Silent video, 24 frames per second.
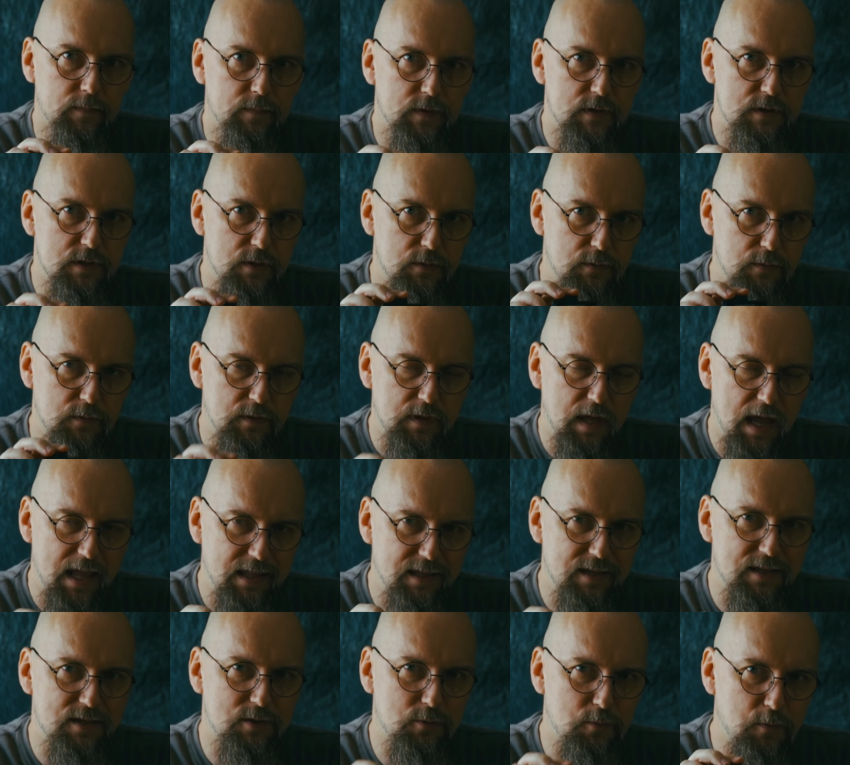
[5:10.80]
So
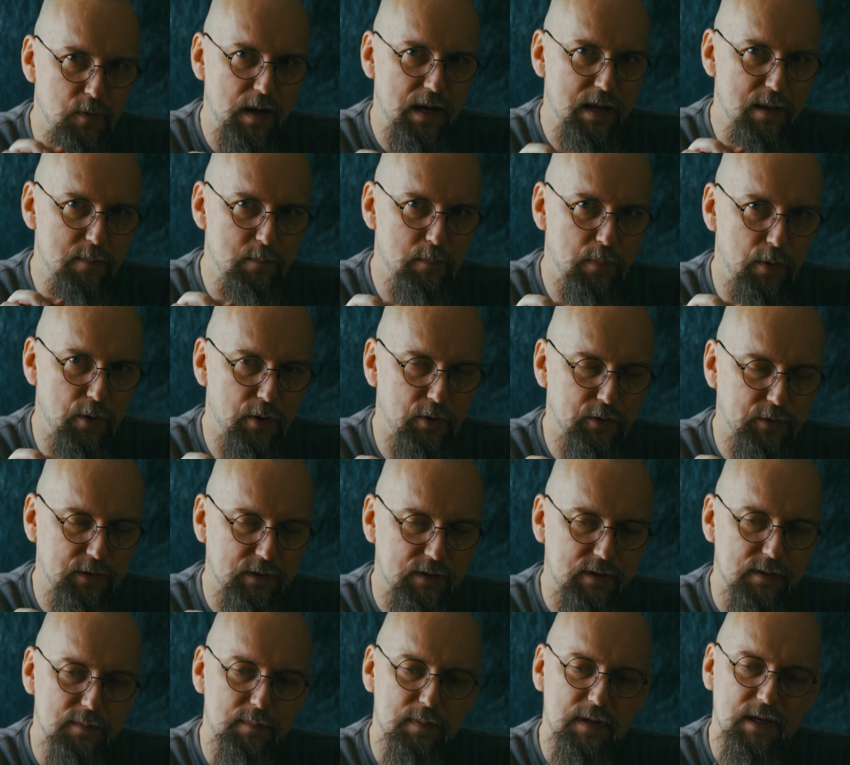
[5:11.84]
that is really
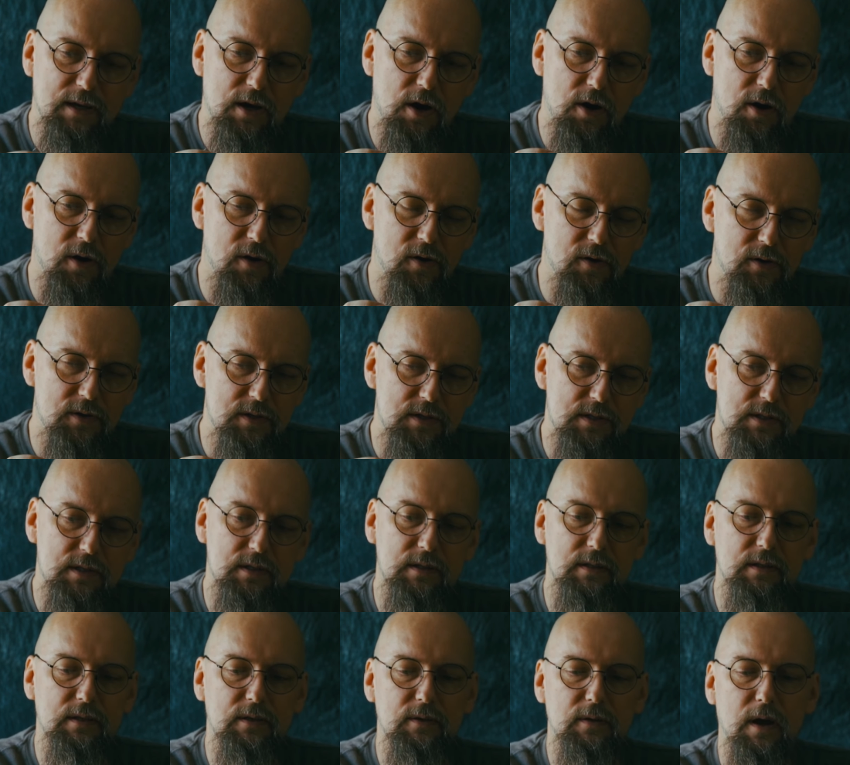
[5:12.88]
important
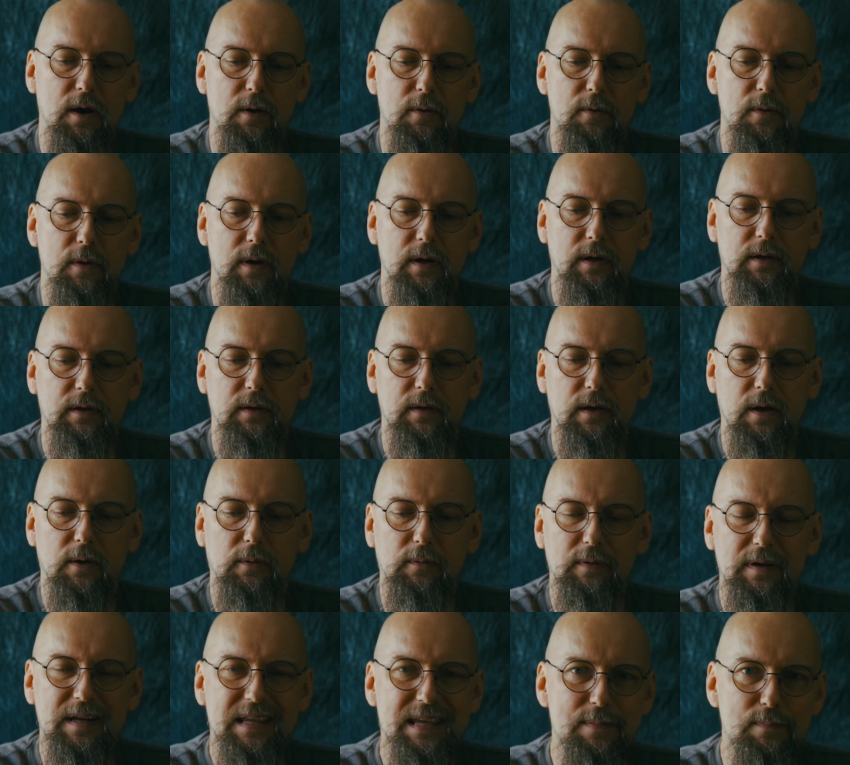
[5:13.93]
because you know
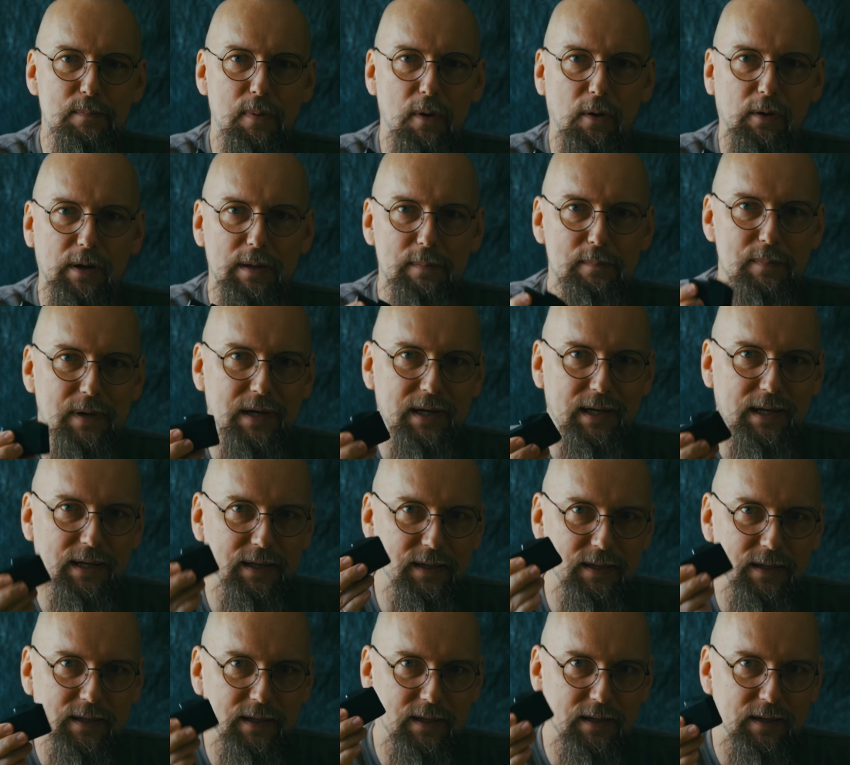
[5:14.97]
Li
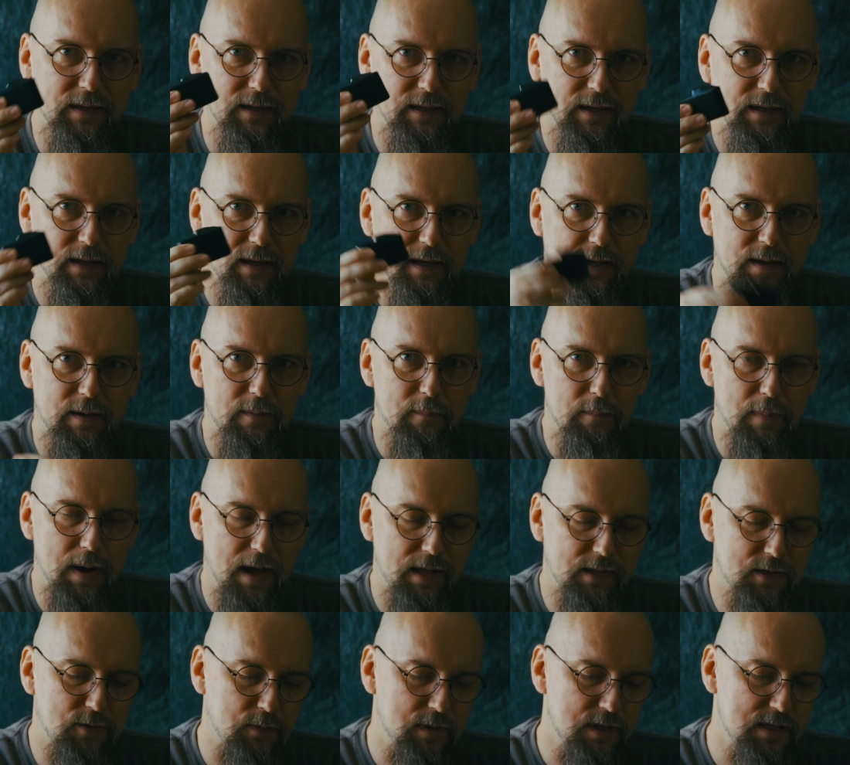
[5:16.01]
polymer
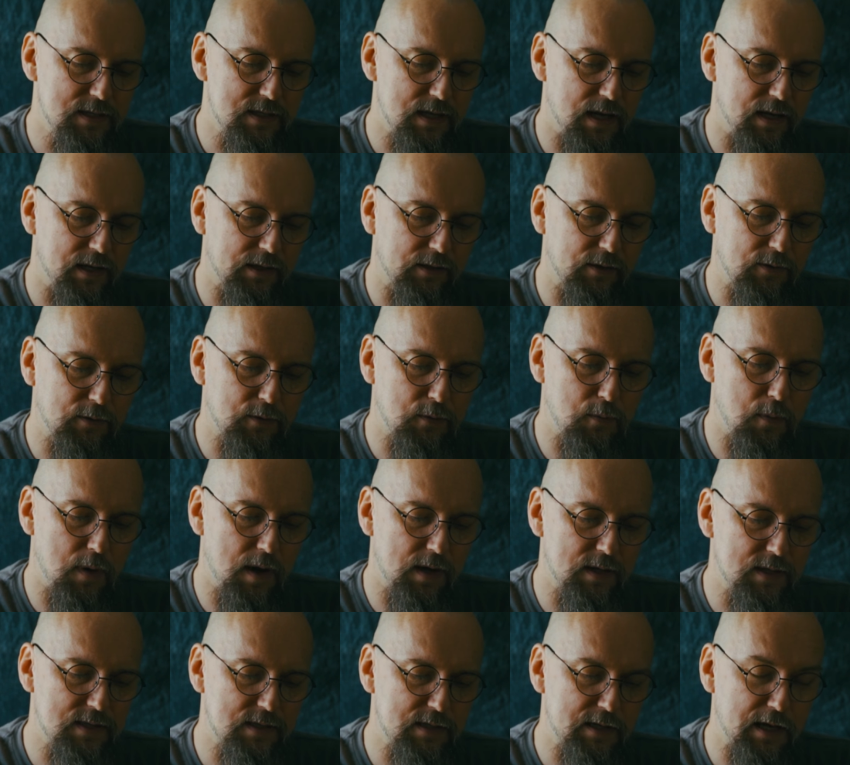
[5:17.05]
batteries are not
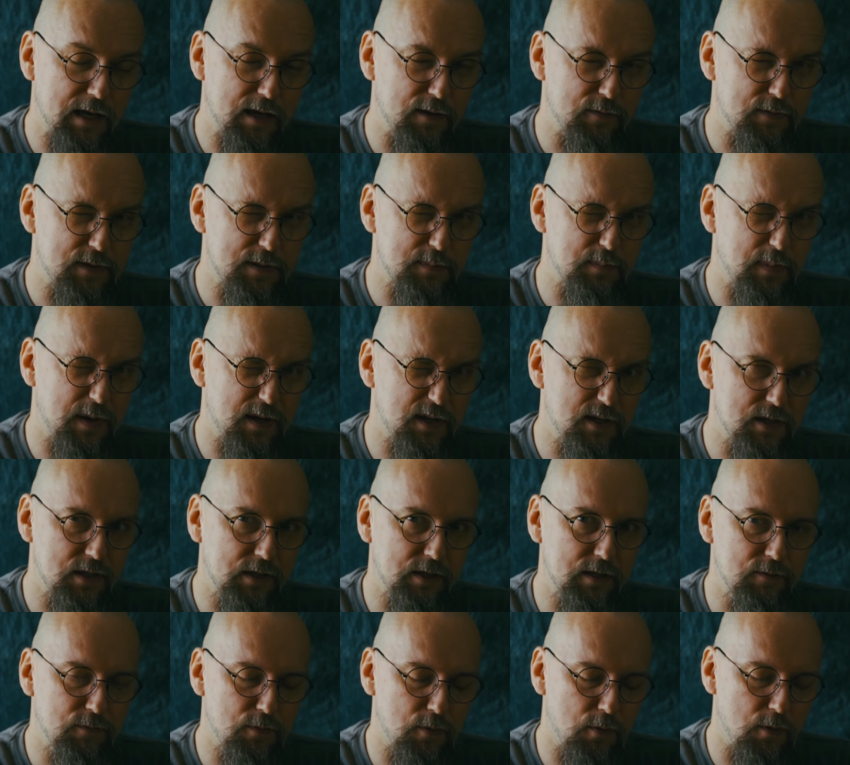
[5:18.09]
quite safe,
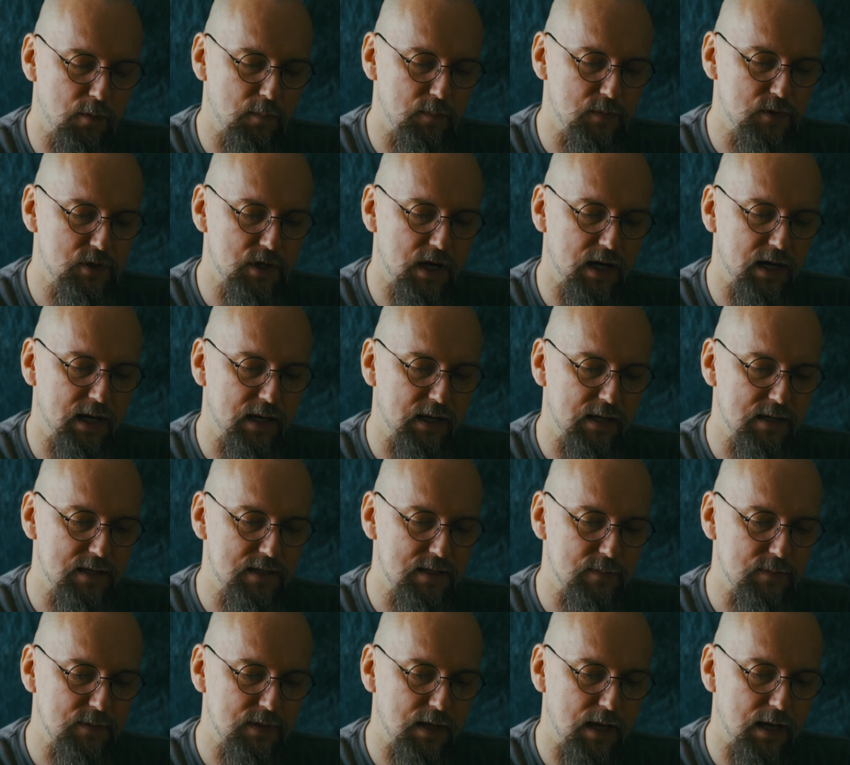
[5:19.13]
especially from China
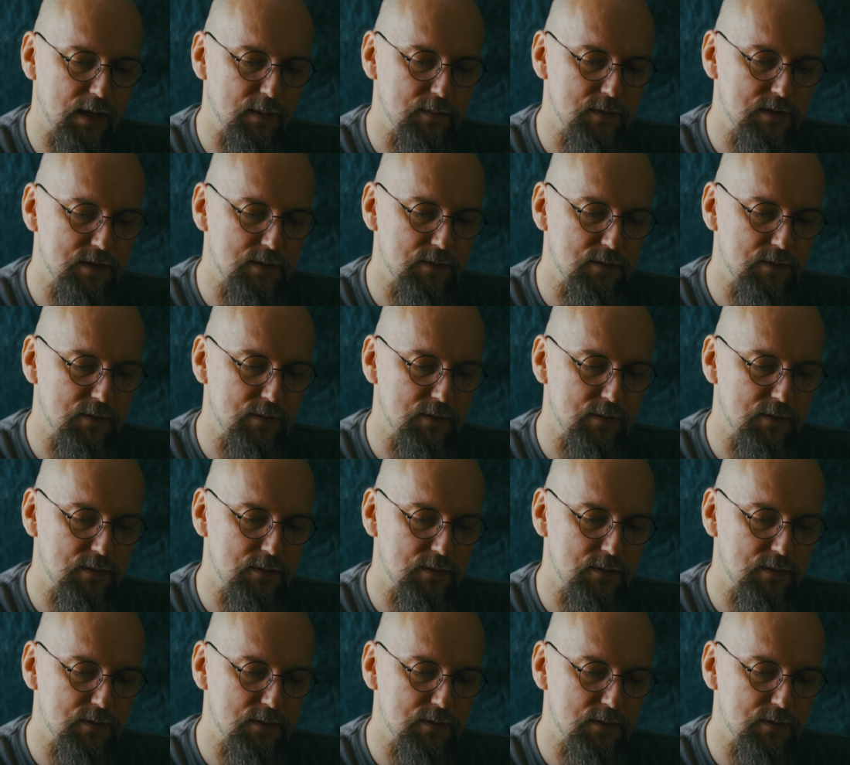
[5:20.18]
sometimes.